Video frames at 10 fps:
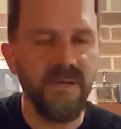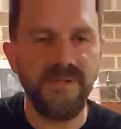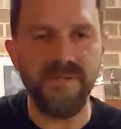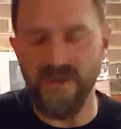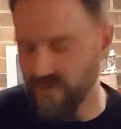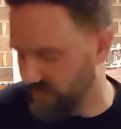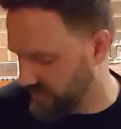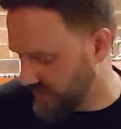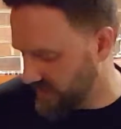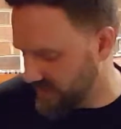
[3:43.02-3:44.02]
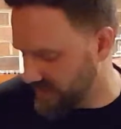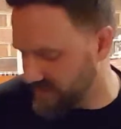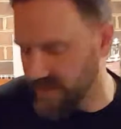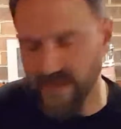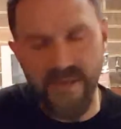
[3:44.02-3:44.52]
So very
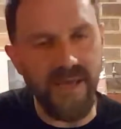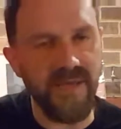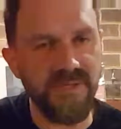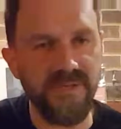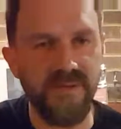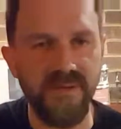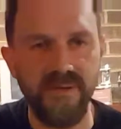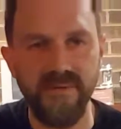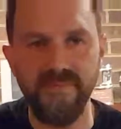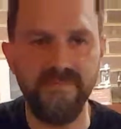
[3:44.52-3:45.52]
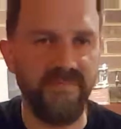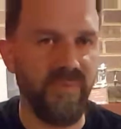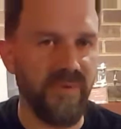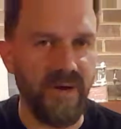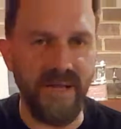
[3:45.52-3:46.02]
Telecaster,
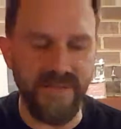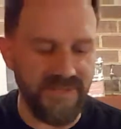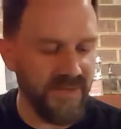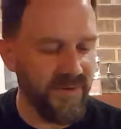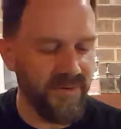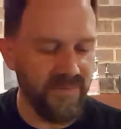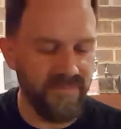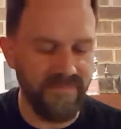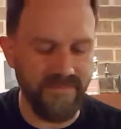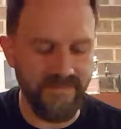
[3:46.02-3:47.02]
bright tone.